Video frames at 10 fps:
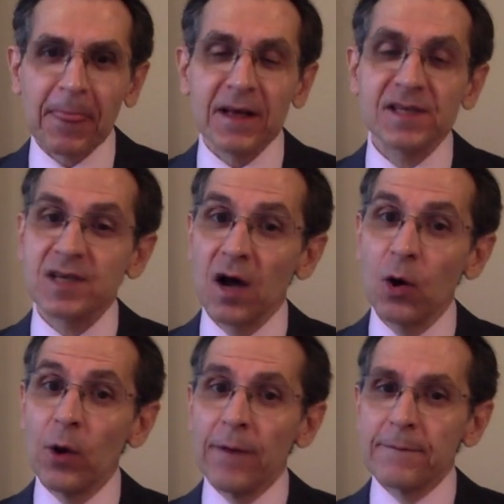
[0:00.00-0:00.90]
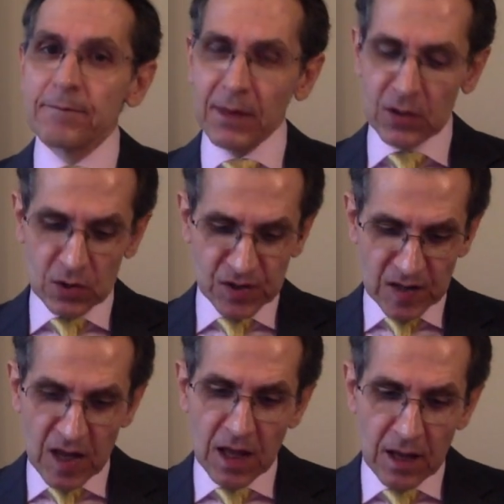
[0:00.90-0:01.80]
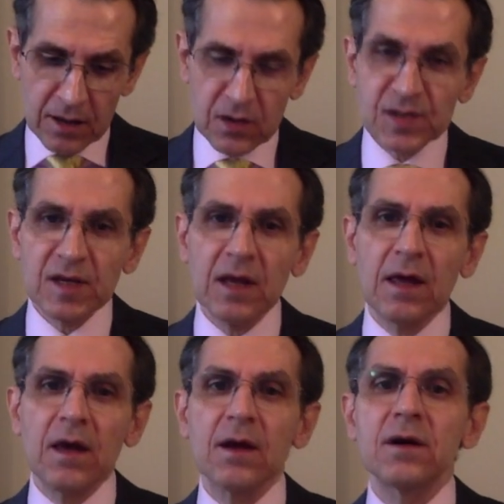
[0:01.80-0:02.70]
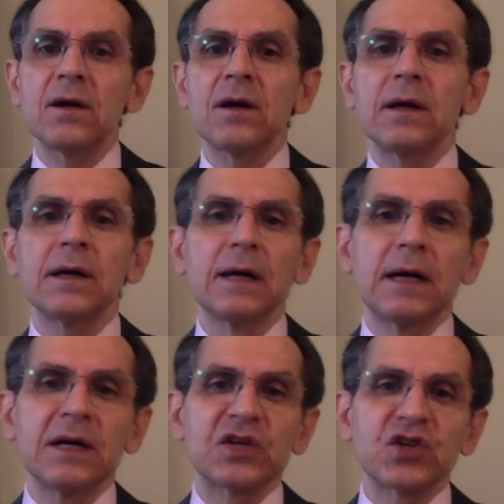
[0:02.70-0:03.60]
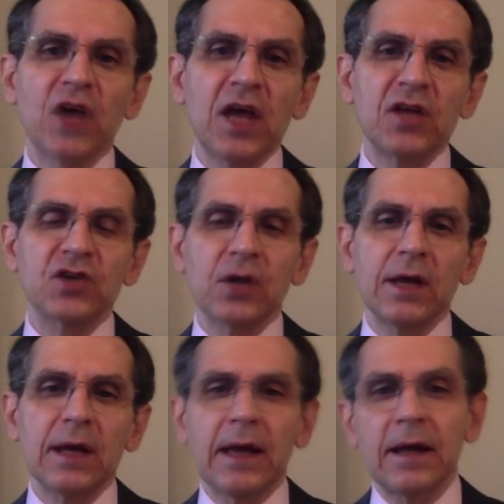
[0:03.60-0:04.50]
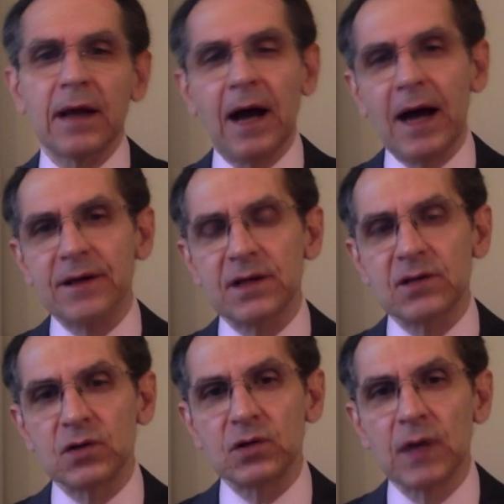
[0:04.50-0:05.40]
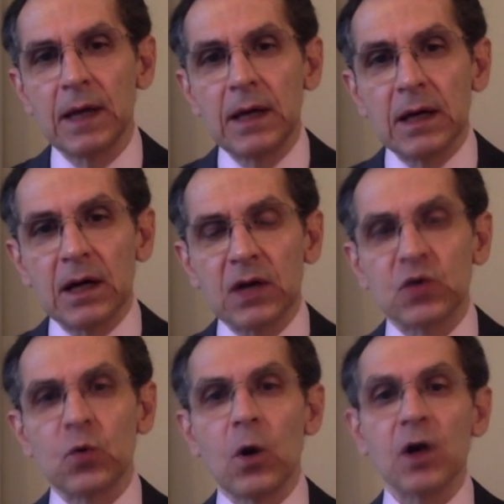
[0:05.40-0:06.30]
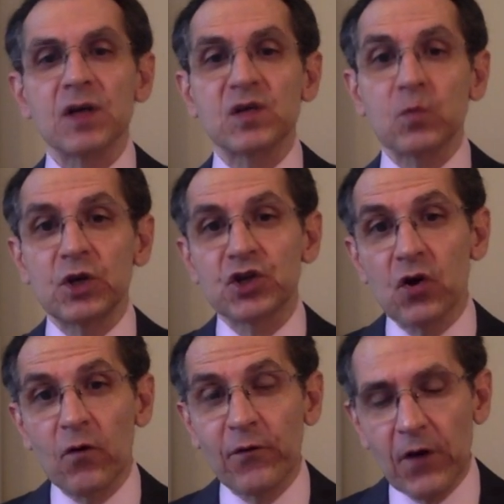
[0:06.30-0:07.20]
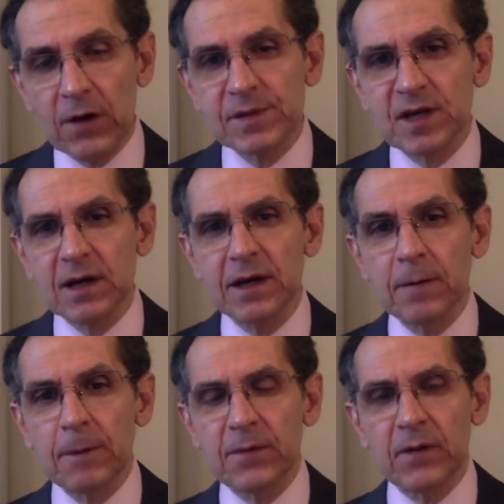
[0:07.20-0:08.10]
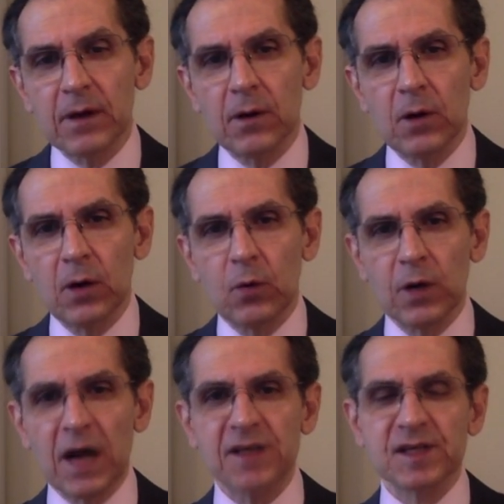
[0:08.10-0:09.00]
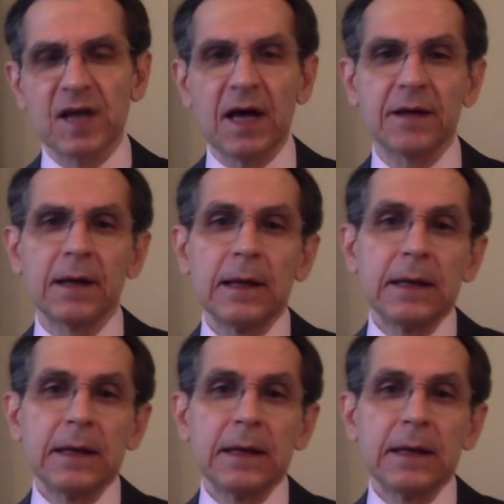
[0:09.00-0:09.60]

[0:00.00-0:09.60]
So you see, you see here uh, a change in, in attitude uh, towards, which confirms a little bit uh, uh what I said,